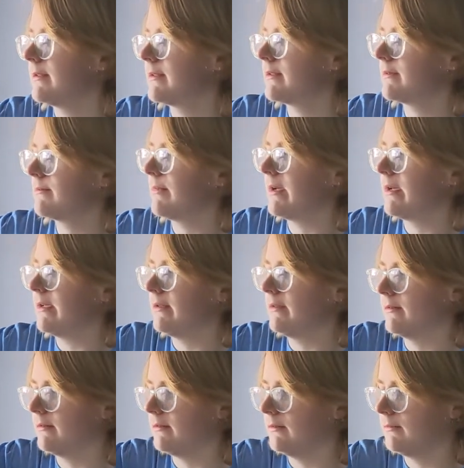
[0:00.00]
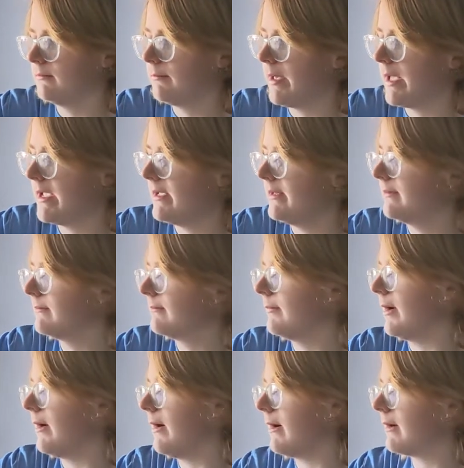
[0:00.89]
This is my little paint
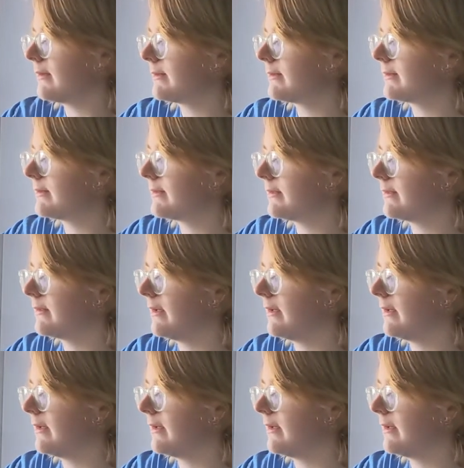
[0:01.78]
box